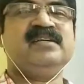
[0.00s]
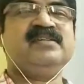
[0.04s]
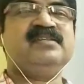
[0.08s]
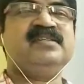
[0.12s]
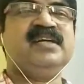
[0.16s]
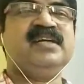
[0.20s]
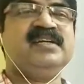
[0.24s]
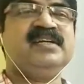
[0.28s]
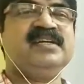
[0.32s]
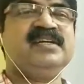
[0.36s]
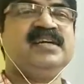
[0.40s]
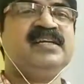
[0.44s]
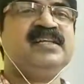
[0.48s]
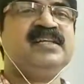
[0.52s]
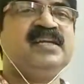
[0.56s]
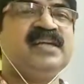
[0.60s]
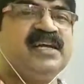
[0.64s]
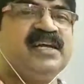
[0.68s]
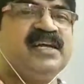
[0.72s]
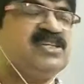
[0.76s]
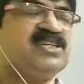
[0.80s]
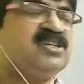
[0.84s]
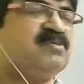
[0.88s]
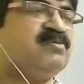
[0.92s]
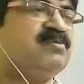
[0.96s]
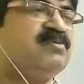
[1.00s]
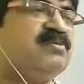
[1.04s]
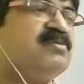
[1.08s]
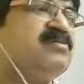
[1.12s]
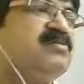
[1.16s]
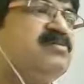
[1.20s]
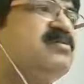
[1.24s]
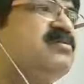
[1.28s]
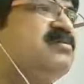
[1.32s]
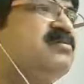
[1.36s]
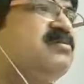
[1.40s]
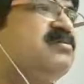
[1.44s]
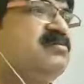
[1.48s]
take, take the case of
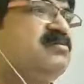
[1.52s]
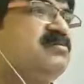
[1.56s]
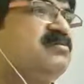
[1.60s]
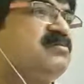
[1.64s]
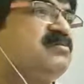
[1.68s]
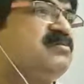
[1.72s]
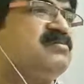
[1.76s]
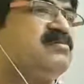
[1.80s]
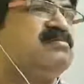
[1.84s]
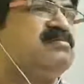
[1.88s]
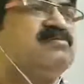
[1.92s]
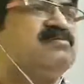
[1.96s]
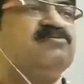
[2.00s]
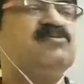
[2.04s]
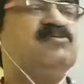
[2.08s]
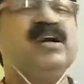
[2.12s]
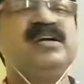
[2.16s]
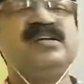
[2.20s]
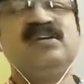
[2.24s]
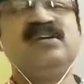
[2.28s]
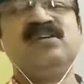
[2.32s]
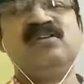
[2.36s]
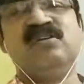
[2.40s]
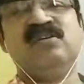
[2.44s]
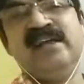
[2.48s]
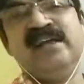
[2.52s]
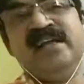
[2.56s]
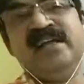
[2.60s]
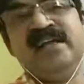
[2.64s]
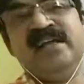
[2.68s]
water running